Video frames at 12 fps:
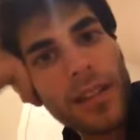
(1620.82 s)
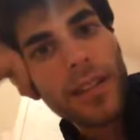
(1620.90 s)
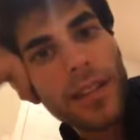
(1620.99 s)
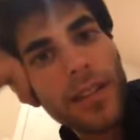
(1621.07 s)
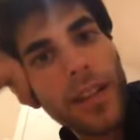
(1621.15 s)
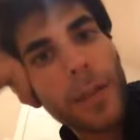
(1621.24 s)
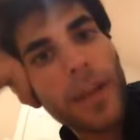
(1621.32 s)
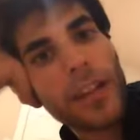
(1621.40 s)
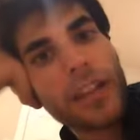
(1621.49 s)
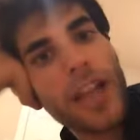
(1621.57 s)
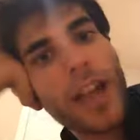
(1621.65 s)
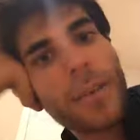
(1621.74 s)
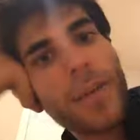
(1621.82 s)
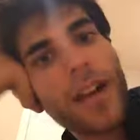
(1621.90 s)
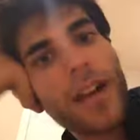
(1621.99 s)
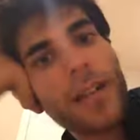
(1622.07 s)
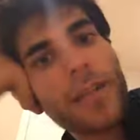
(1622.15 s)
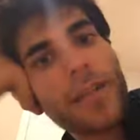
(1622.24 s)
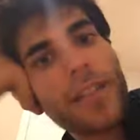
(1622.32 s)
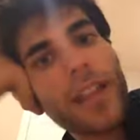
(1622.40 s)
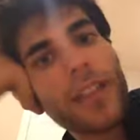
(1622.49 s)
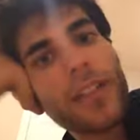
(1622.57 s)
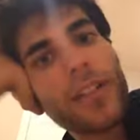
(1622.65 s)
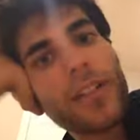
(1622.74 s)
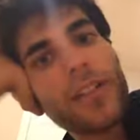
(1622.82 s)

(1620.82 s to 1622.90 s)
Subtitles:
They made a chatbot that learned